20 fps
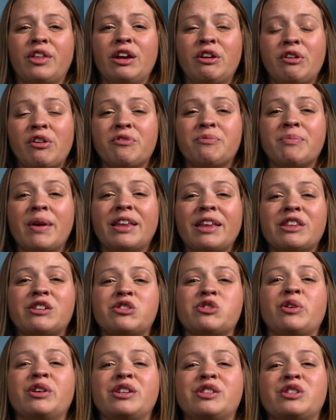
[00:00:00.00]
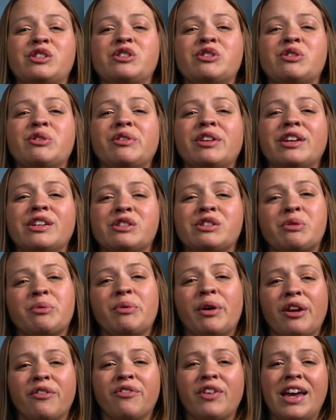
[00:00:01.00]
that you have made the choice to tune in to
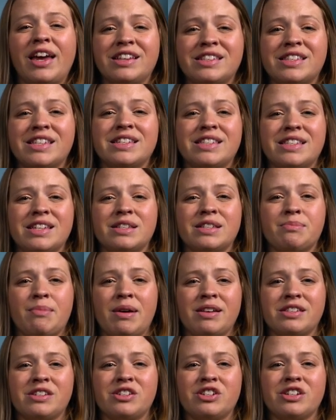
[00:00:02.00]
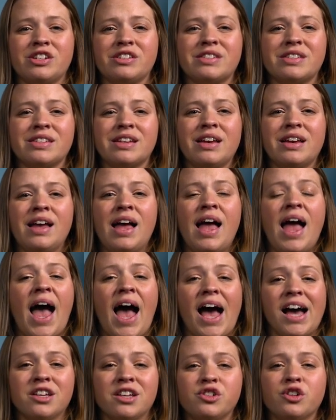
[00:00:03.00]
one of ACC's messages.
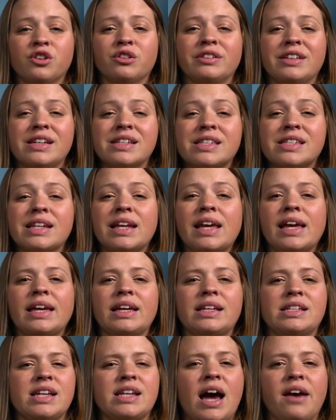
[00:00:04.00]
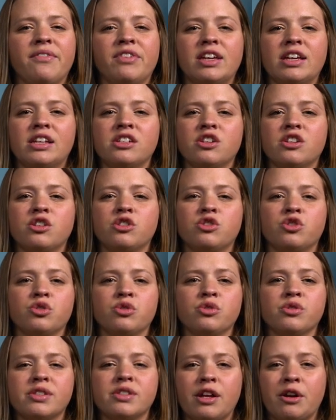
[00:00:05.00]
As you're listening and diving into the
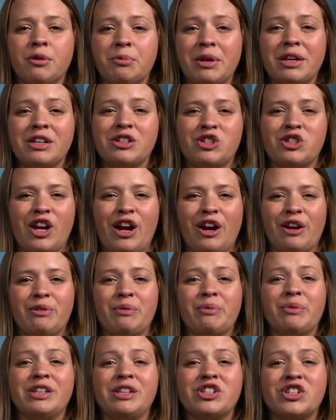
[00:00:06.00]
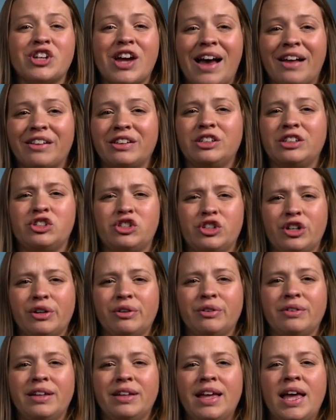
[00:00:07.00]
truths that are being shared, we challenge you.
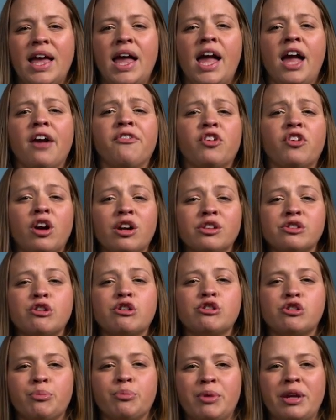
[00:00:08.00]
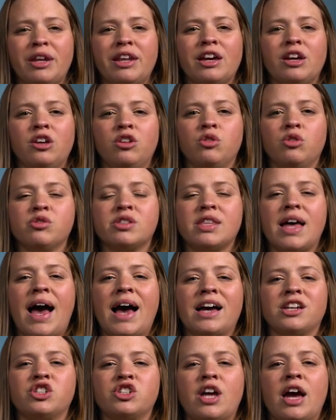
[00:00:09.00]
If you're on social media, use the
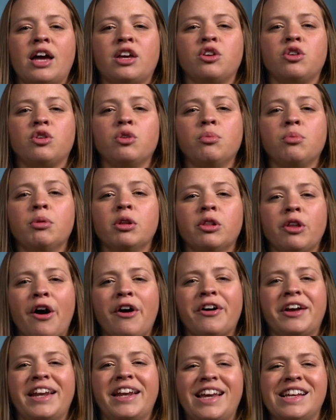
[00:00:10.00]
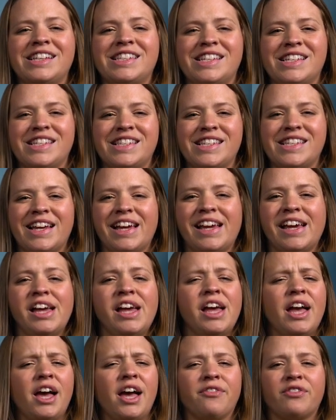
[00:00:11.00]
hashtag YouBelongAtACC
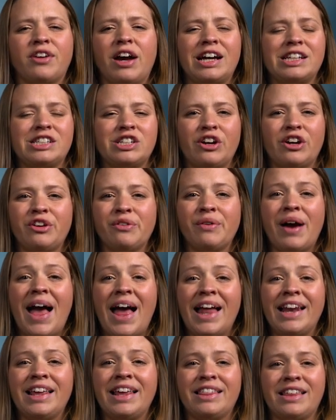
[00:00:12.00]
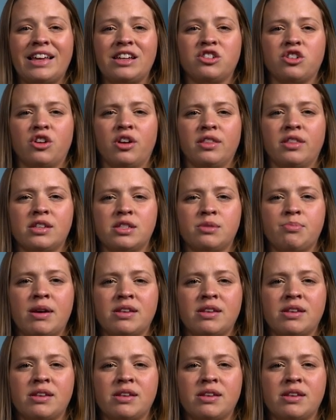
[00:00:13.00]
if God taught you anything during this